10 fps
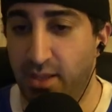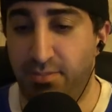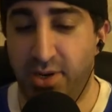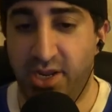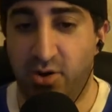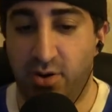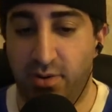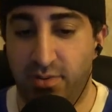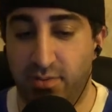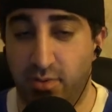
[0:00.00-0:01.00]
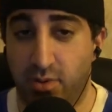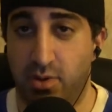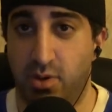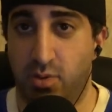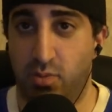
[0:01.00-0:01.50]
putting her
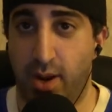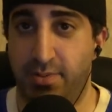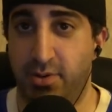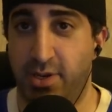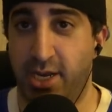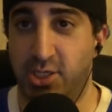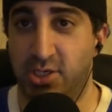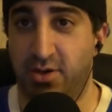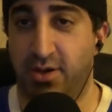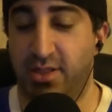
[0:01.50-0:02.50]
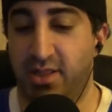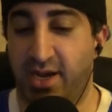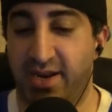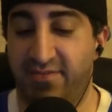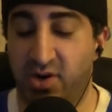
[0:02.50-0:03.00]
reputation on the
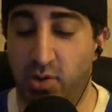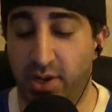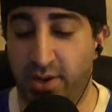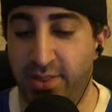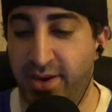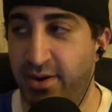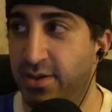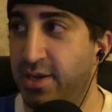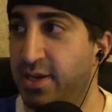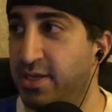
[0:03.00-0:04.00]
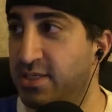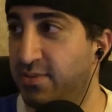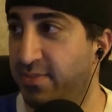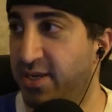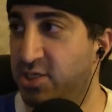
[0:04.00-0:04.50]
line for going on there.
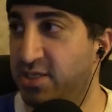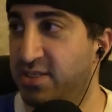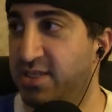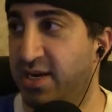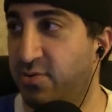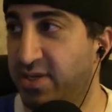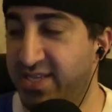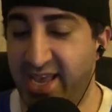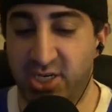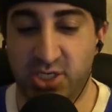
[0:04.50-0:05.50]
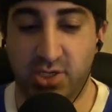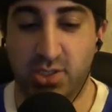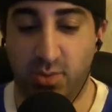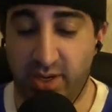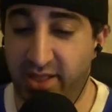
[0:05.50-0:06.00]
Somebody mentions that Chris Hedges
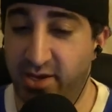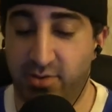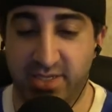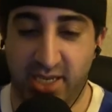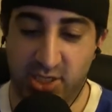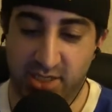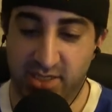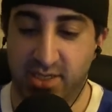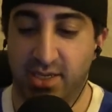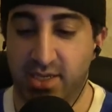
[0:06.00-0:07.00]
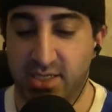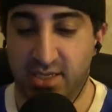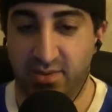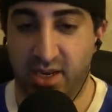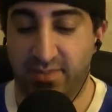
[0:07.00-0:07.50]
also went on there. Chris Hedges,
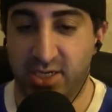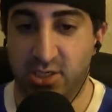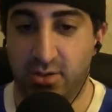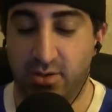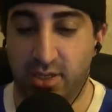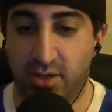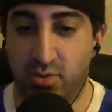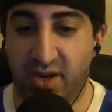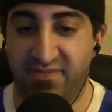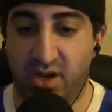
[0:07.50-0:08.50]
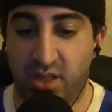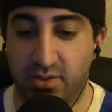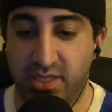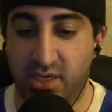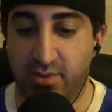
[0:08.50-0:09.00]
somebody I mentioned earlier who I
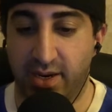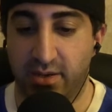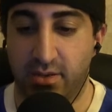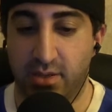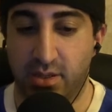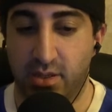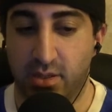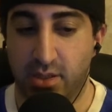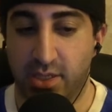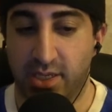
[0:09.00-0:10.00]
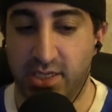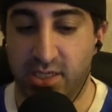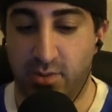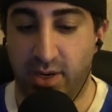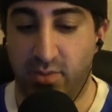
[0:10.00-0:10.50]
follow. He's a great he's
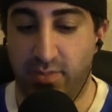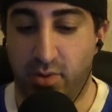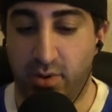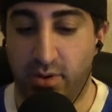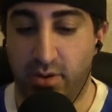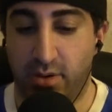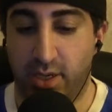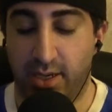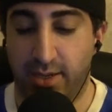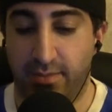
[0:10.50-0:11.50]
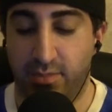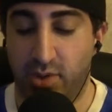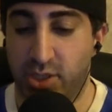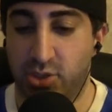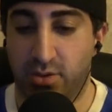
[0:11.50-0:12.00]
a great reporter, um,
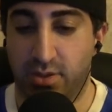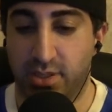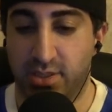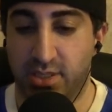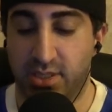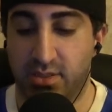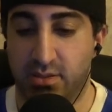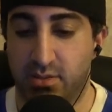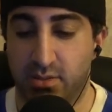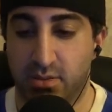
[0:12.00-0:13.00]
great journalist. His